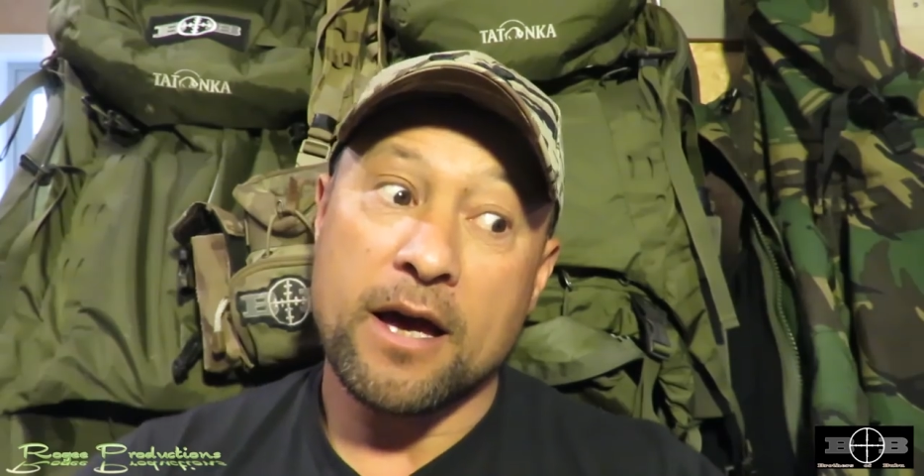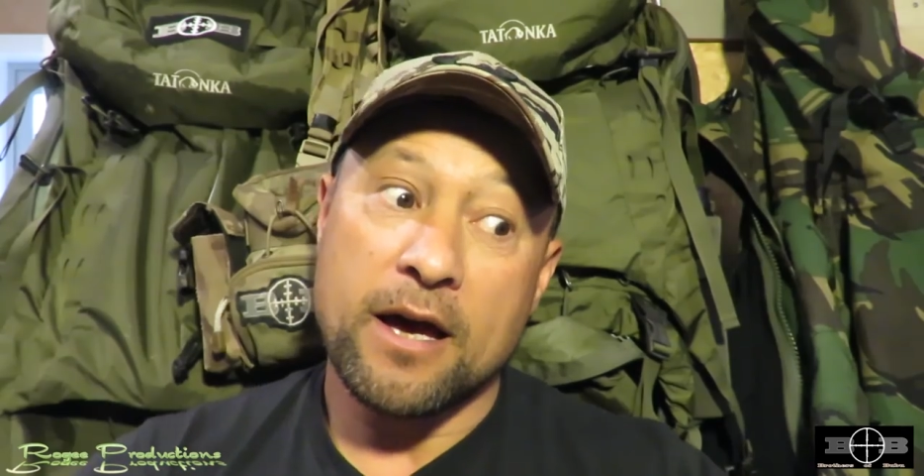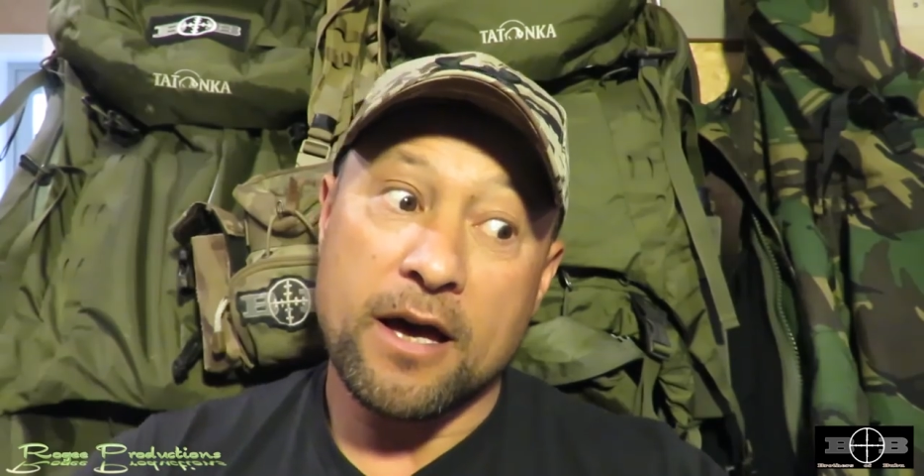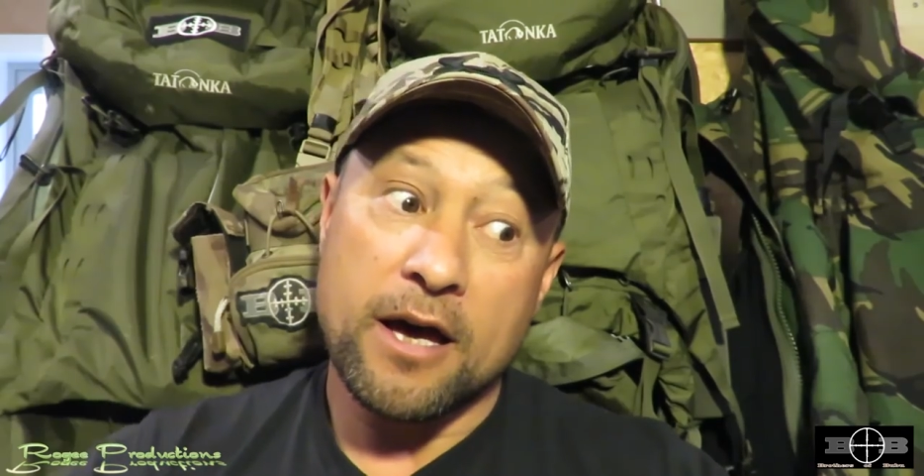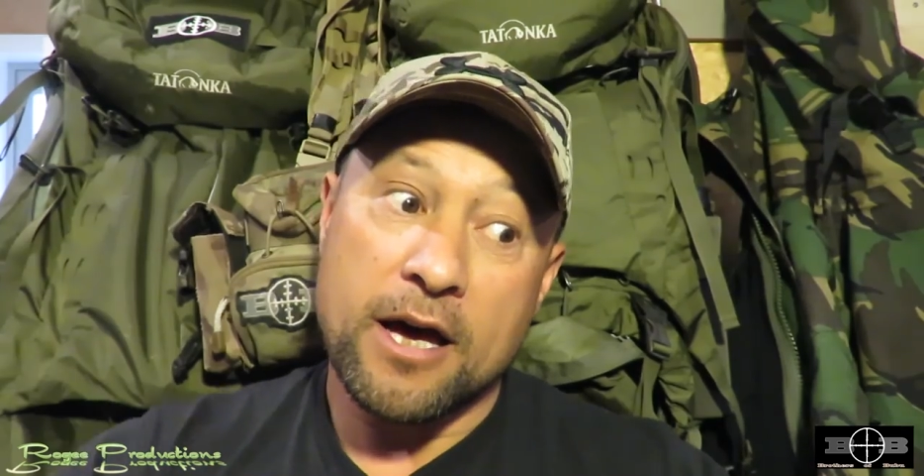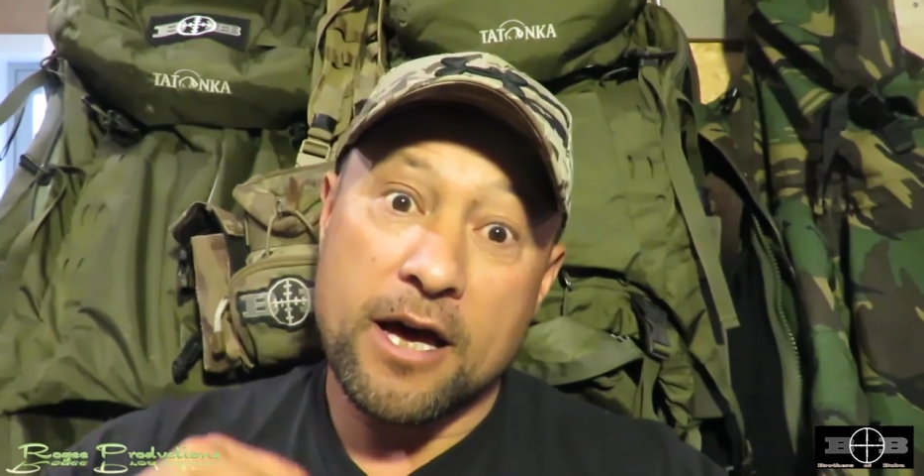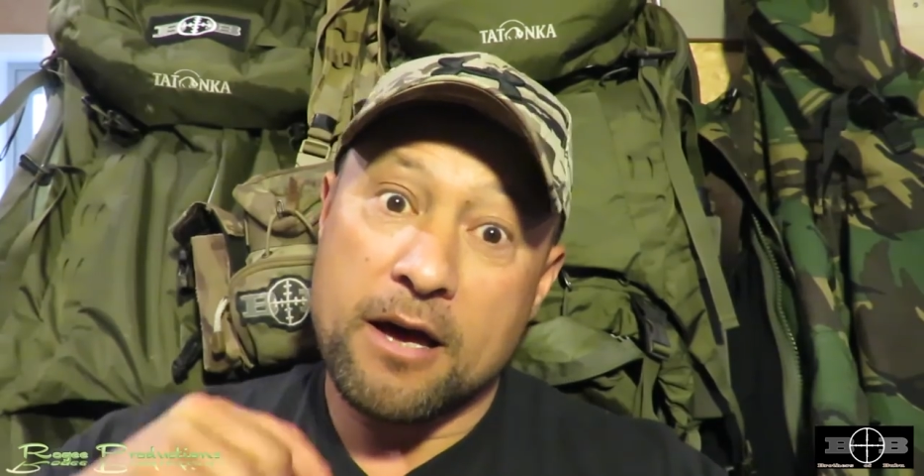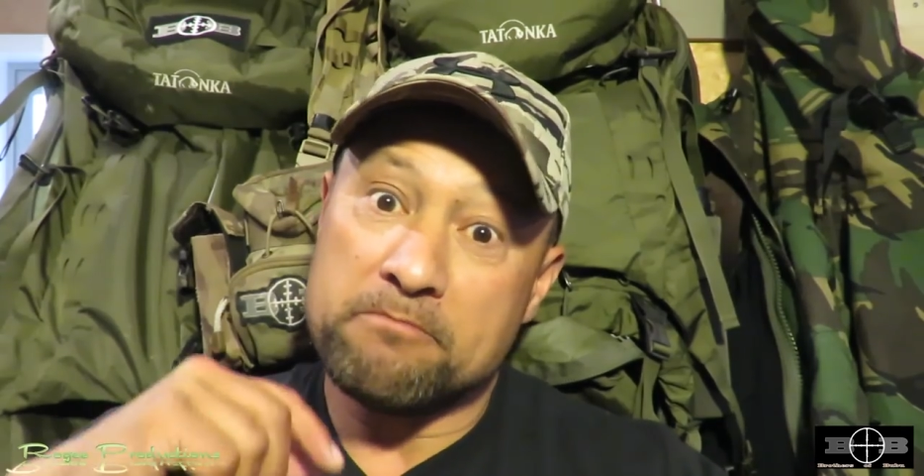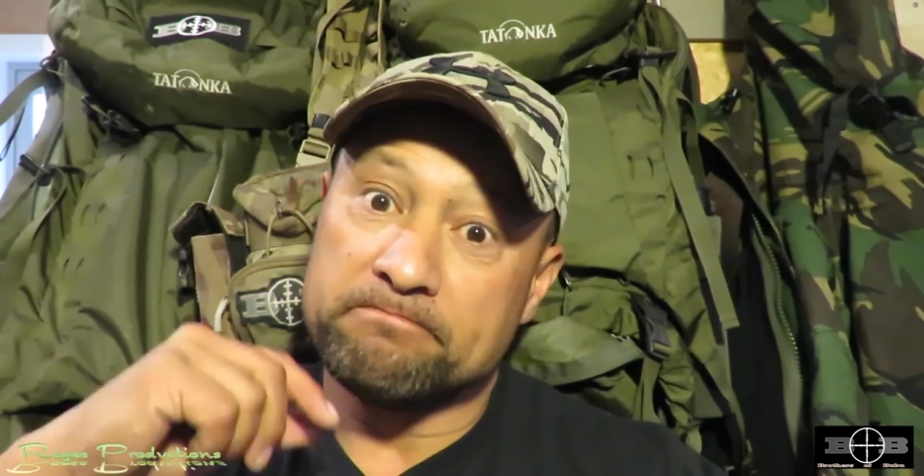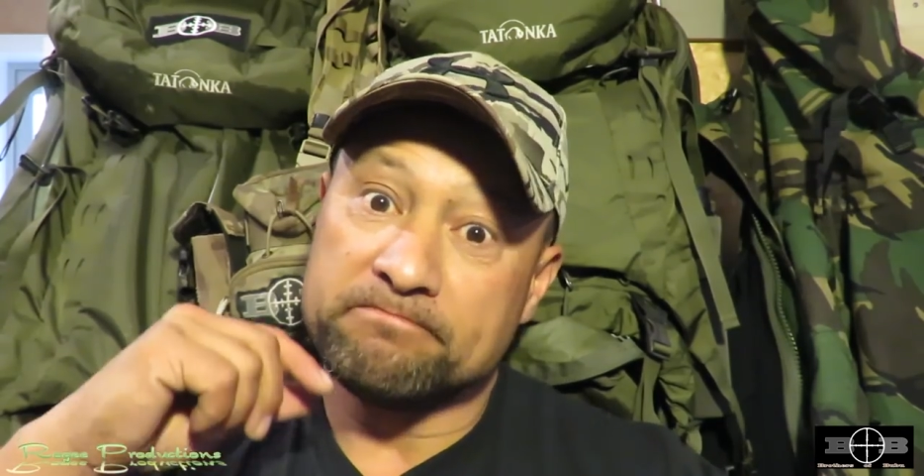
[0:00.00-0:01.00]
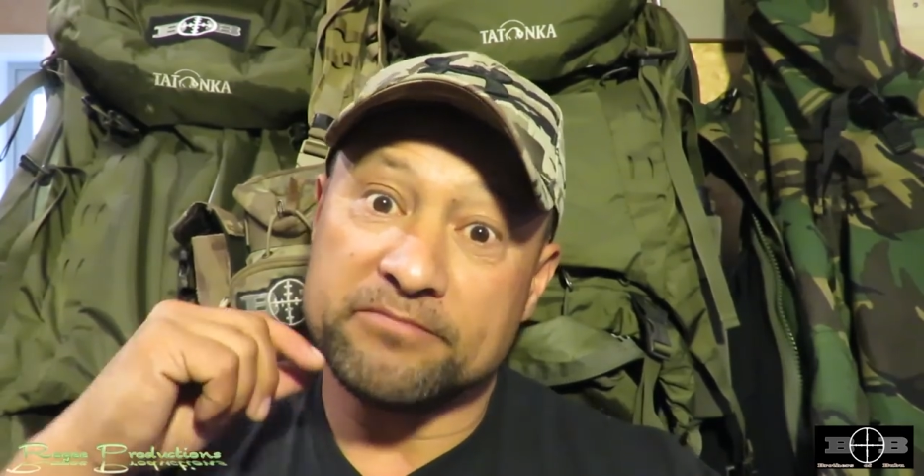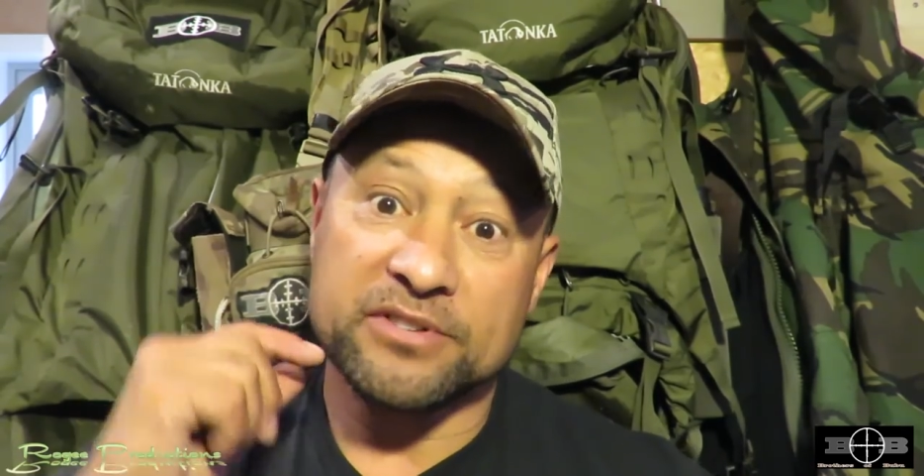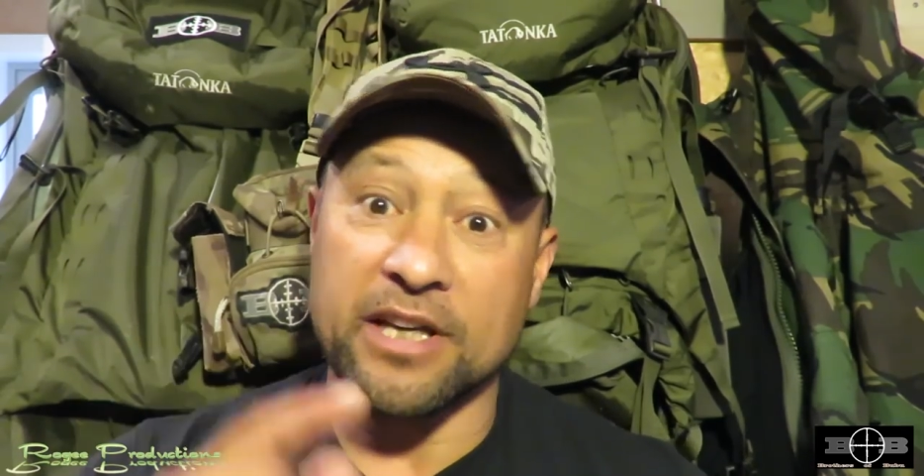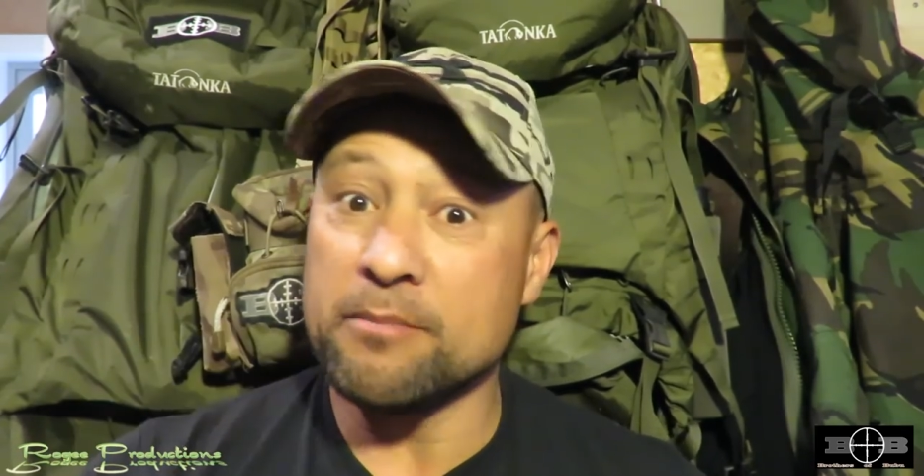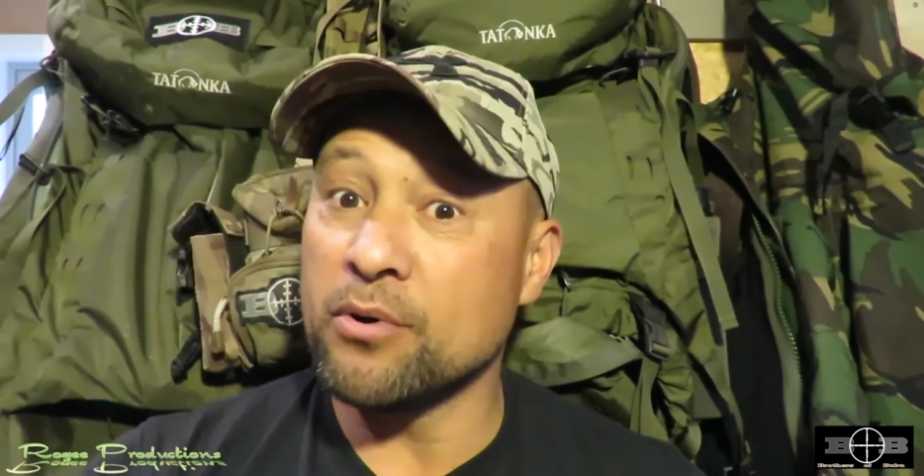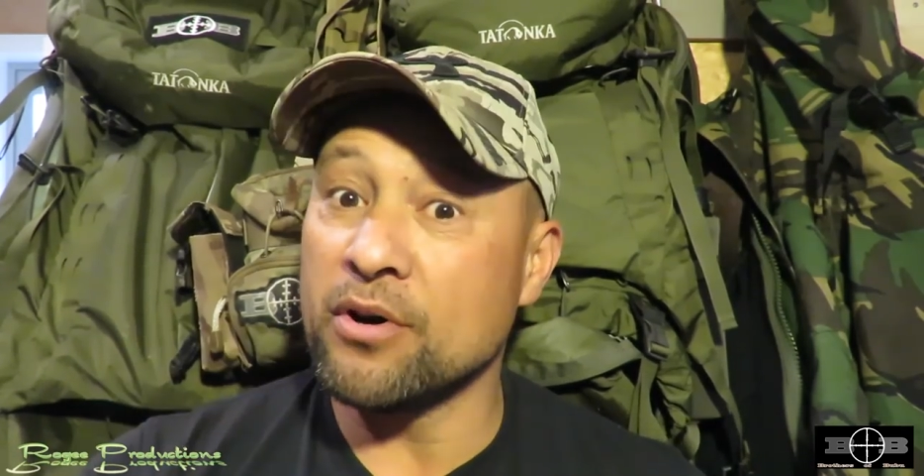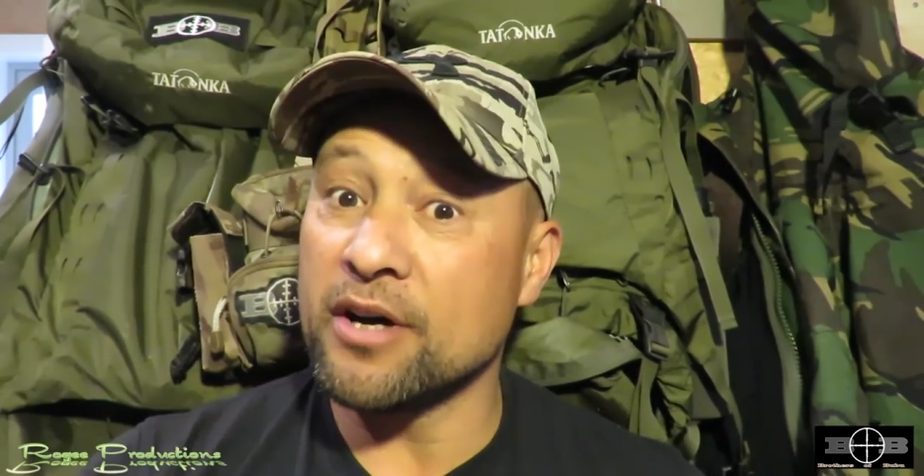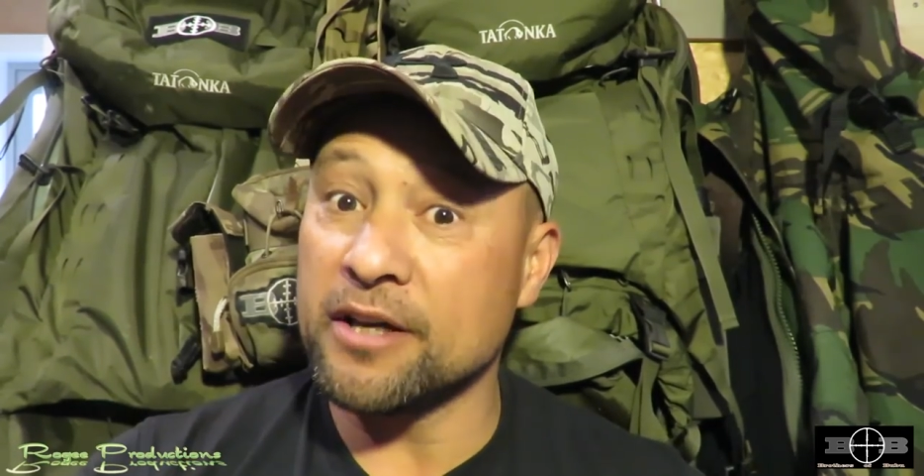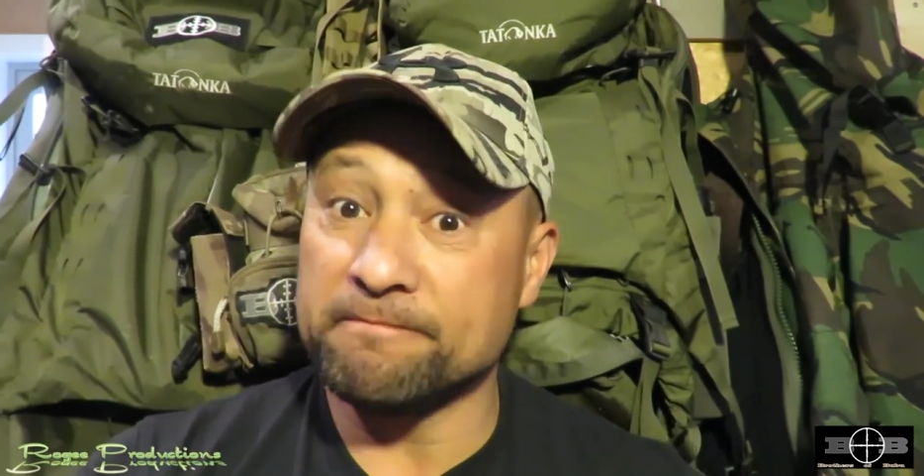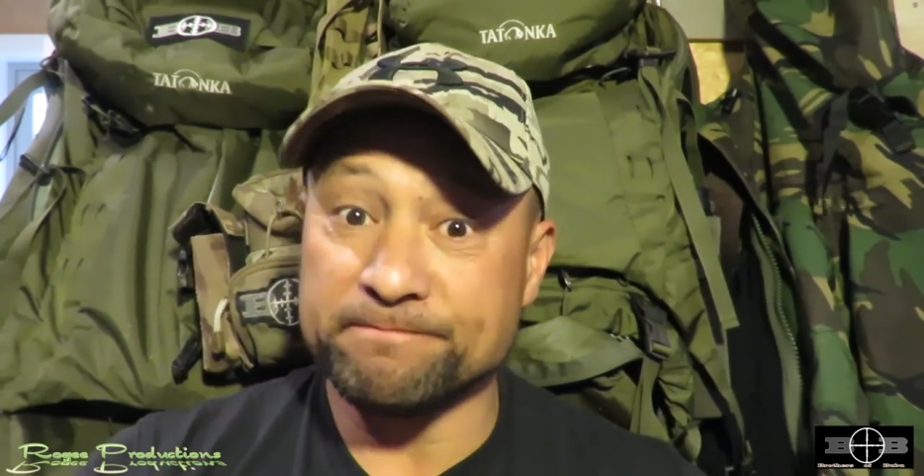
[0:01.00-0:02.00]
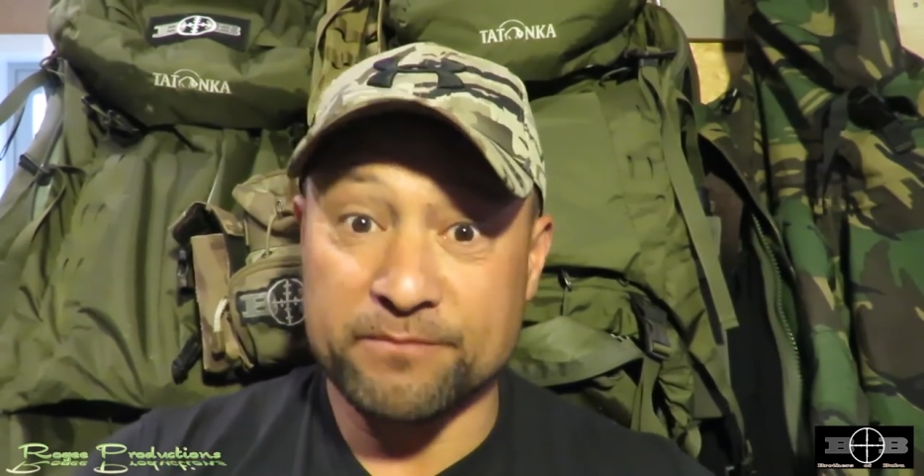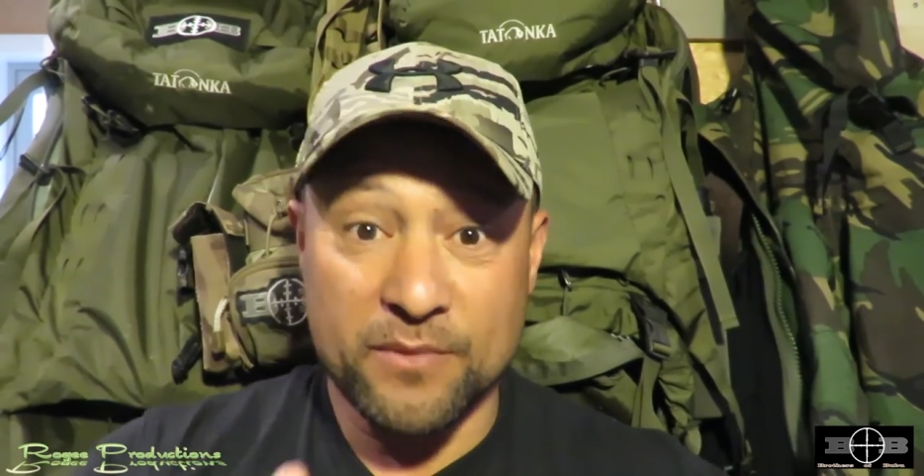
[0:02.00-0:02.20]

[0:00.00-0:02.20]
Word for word: Uh, stand by,